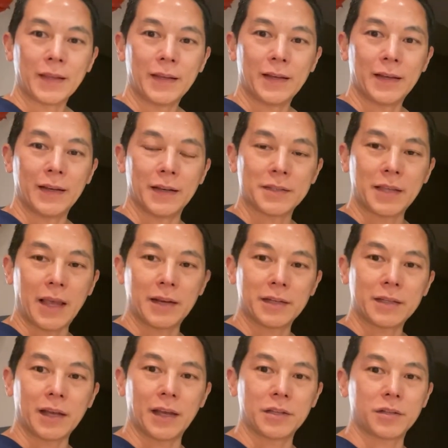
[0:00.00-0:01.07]

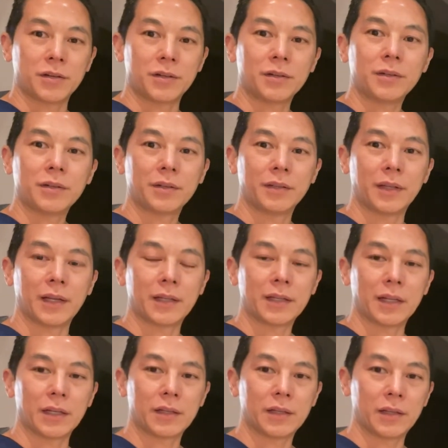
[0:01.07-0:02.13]
sanitizer that
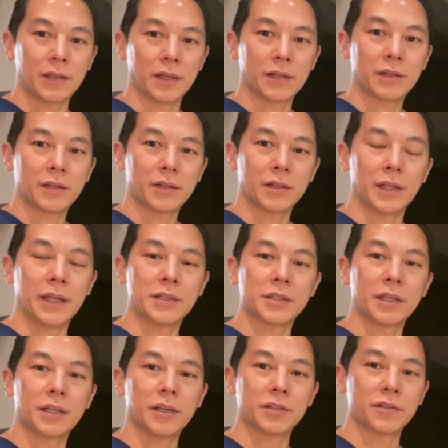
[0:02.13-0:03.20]
cleans
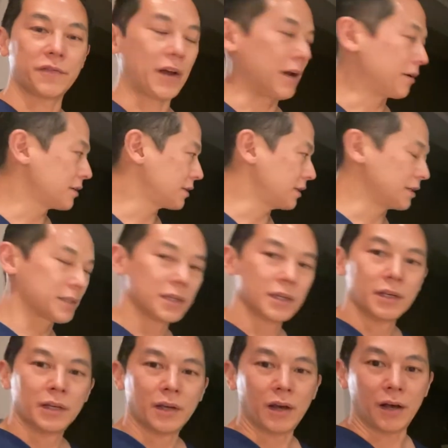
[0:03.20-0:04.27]
and kills the viruses.
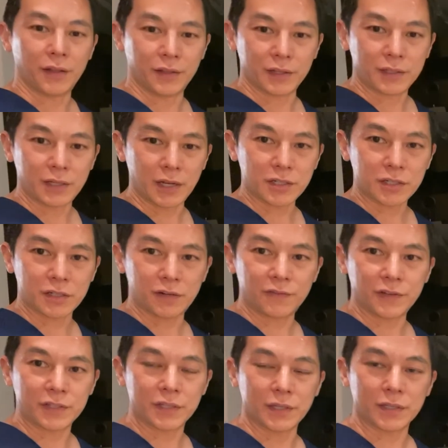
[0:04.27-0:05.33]
All the touch
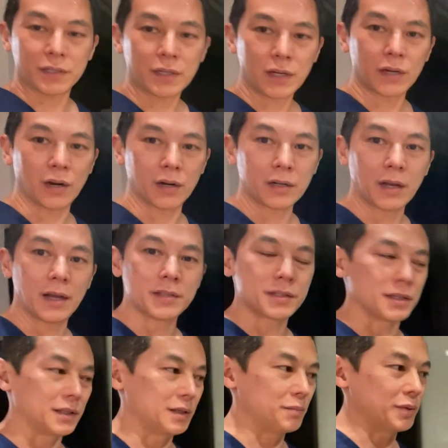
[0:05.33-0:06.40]
surfaces are
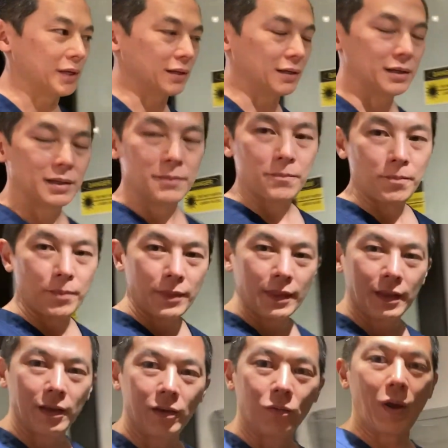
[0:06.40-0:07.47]
constantly being
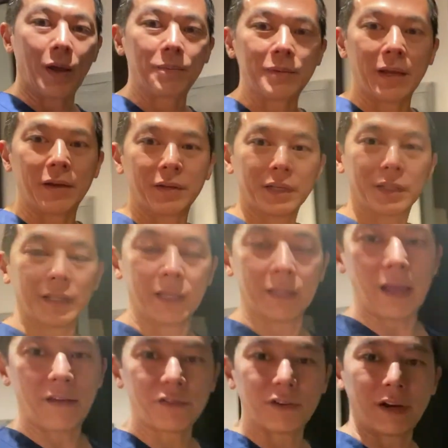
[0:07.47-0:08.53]
wiped down and cleaned
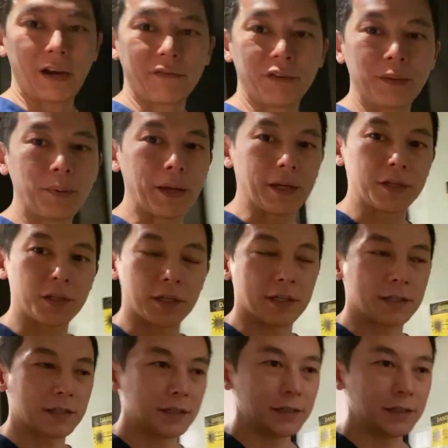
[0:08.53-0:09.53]
after every patient.